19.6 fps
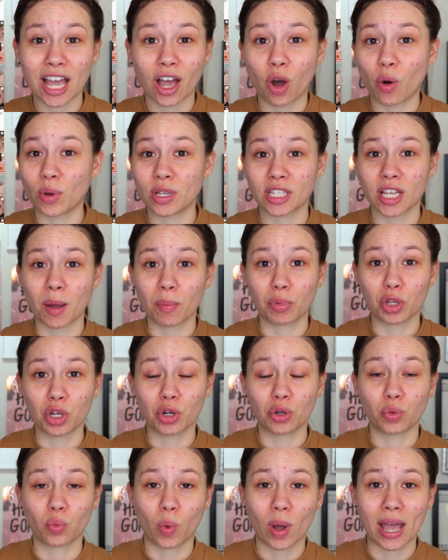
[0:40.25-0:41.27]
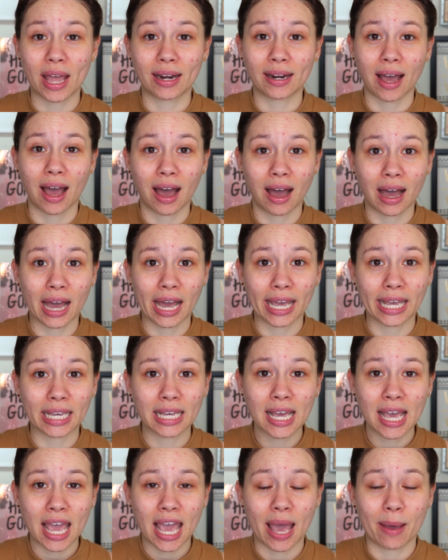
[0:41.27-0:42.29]
I always upload when I
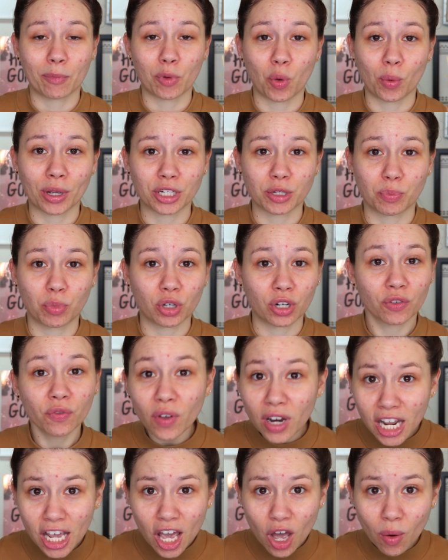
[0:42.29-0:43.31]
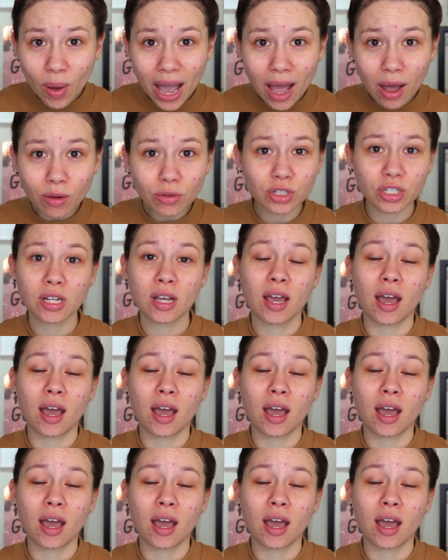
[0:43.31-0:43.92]
am going to put a video out.